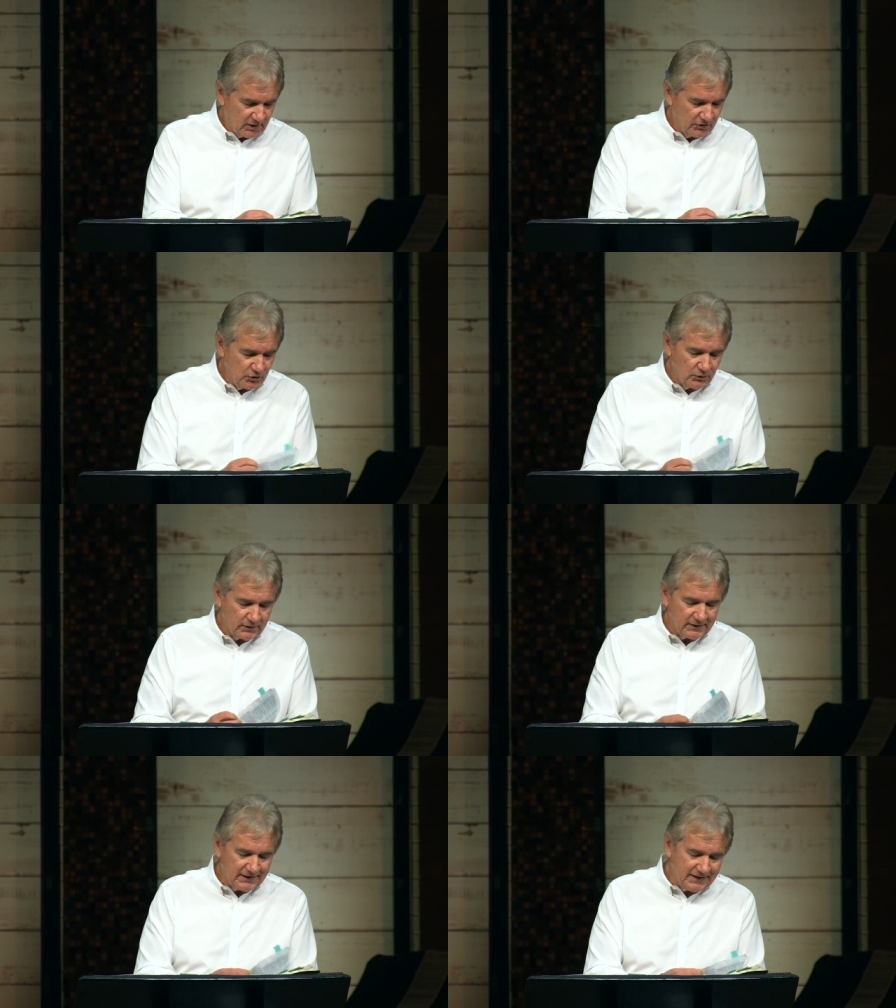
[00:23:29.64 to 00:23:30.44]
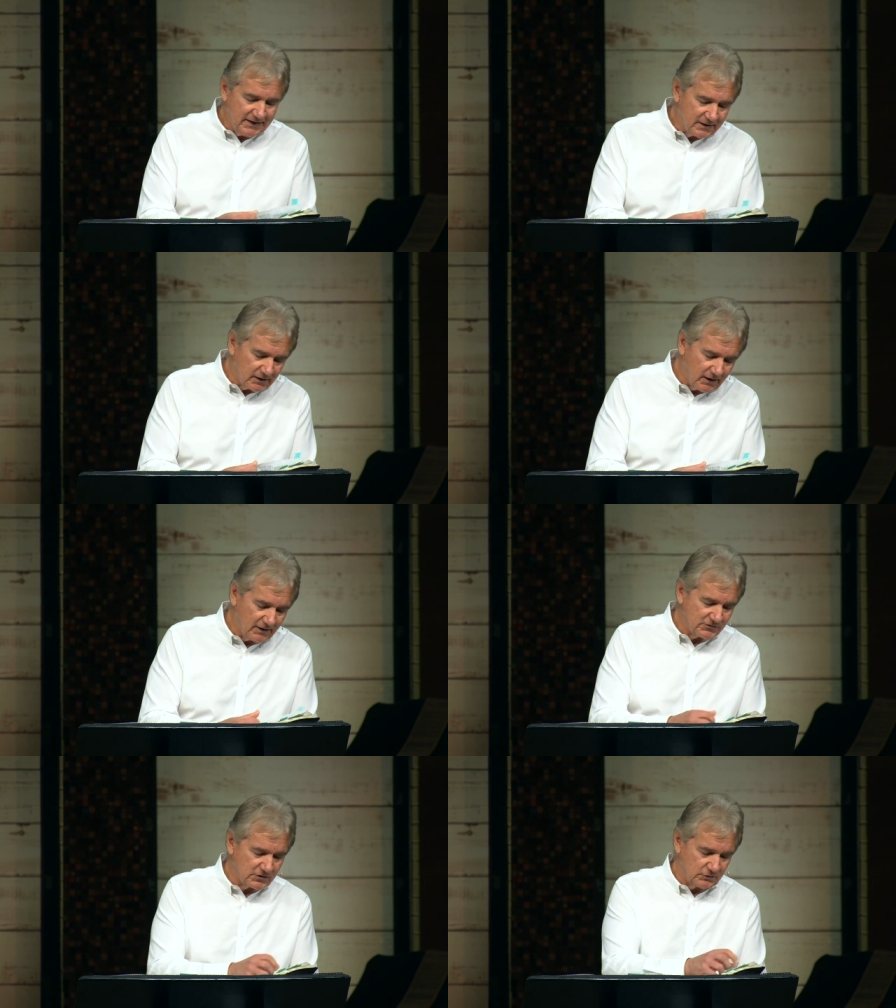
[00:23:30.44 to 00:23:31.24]
a new
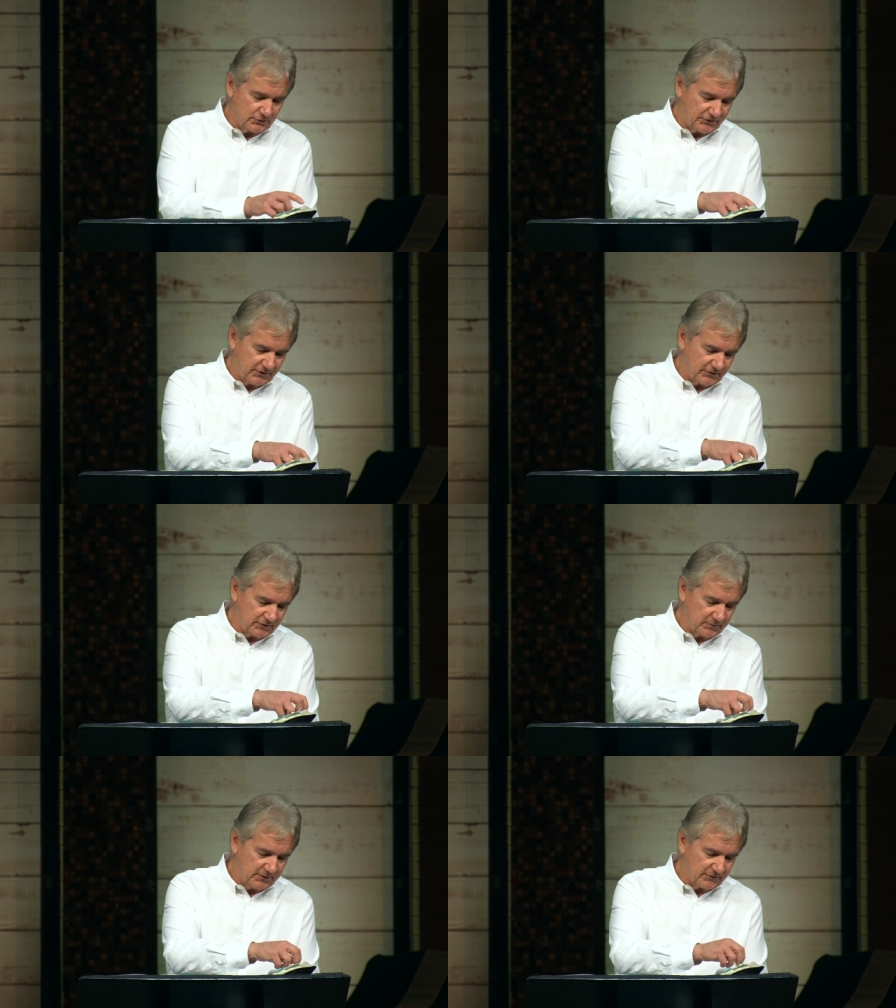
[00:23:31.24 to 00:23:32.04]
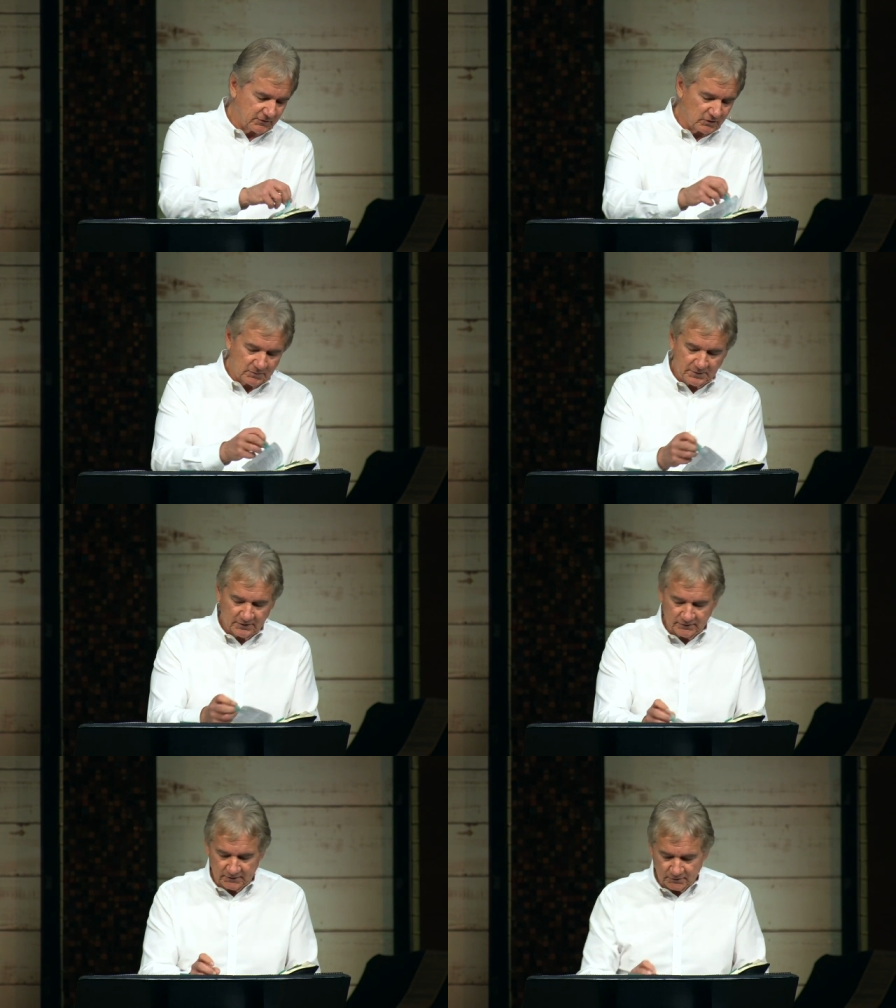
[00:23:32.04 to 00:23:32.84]
ecological system that's going to
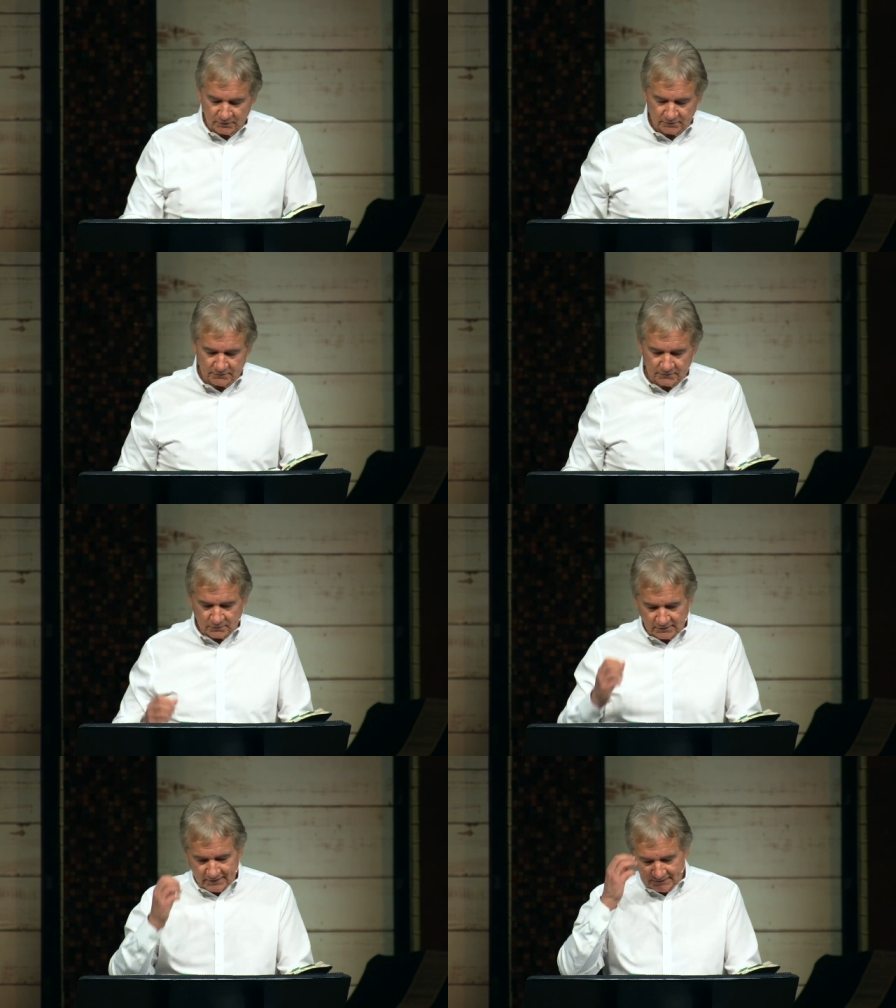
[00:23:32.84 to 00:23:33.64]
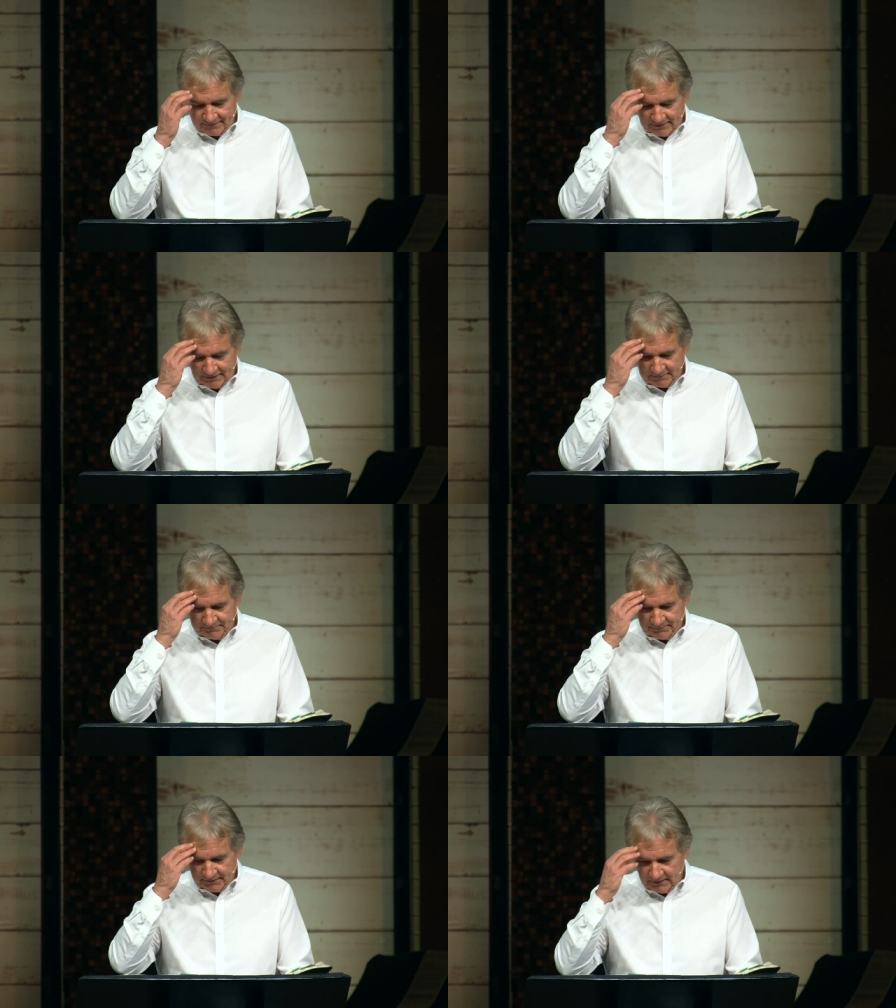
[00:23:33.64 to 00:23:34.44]
be on the earth during that time.